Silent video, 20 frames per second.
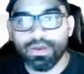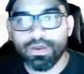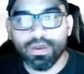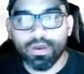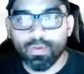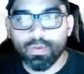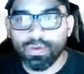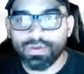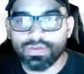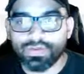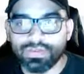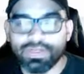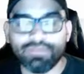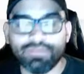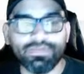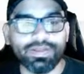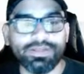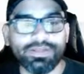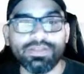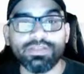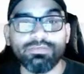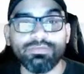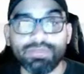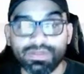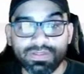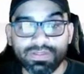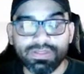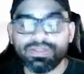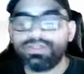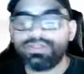with stuff like this, but
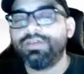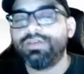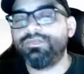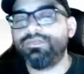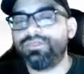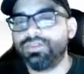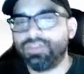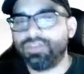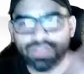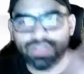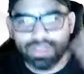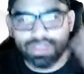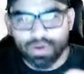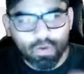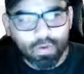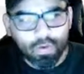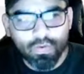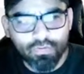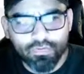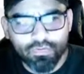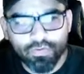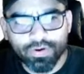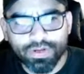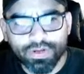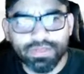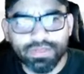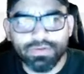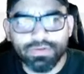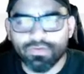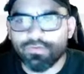this stuff is just like overt
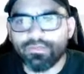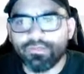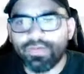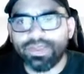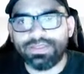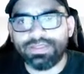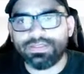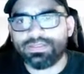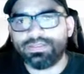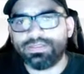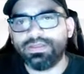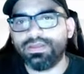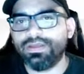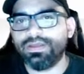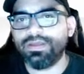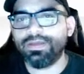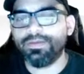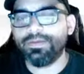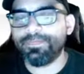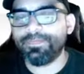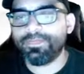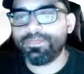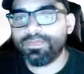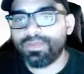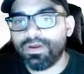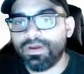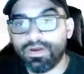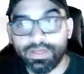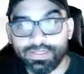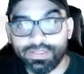in your face
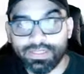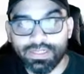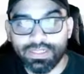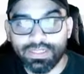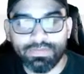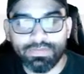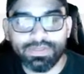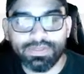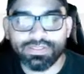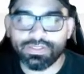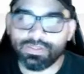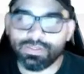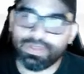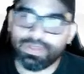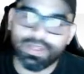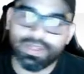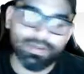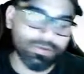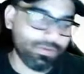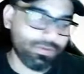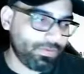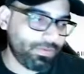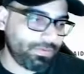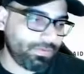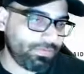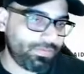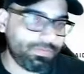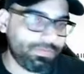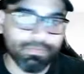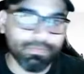on a daily basis with
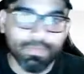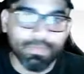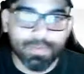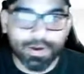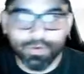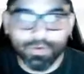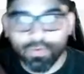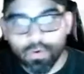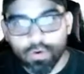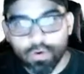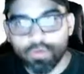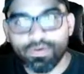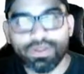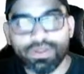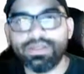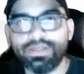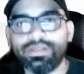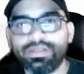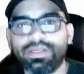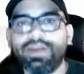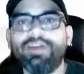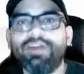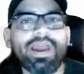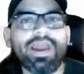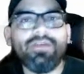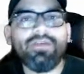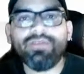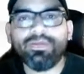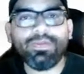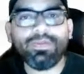minorities,
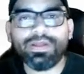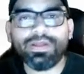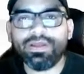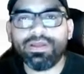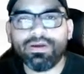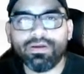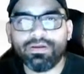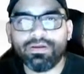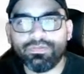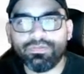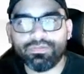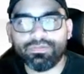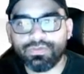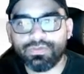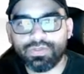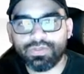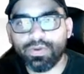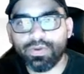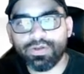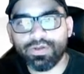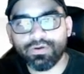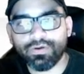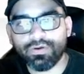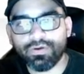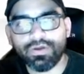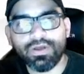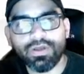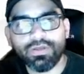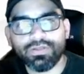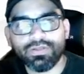everybody on Twitter
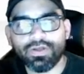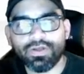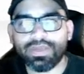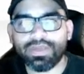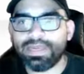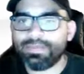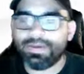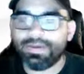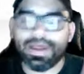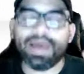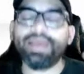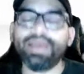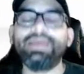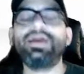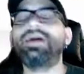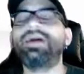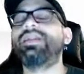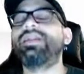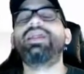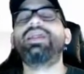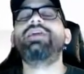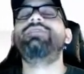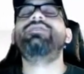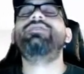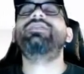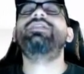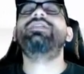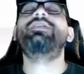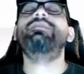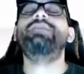talking about I got it, I
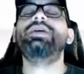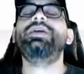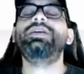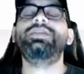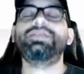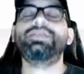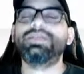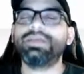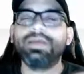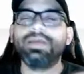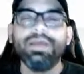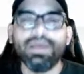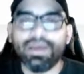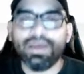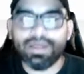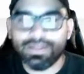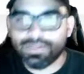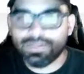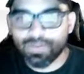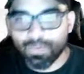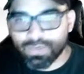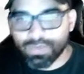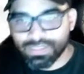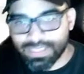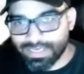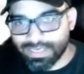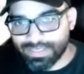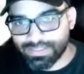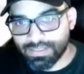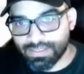feel amazing, and it's almost like
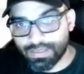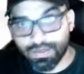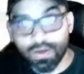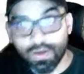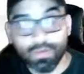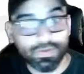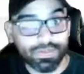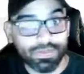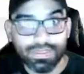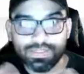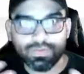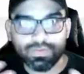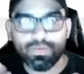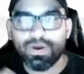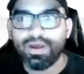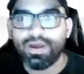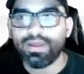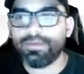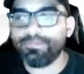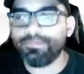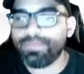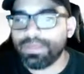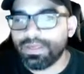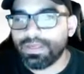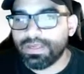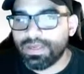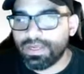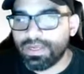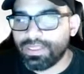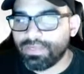it's a cult. And that's why
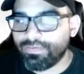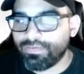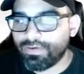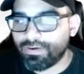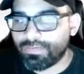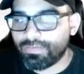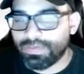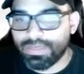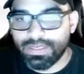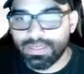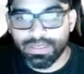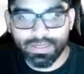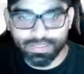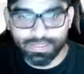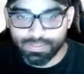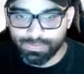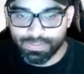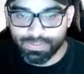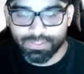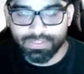in the very beginning, especially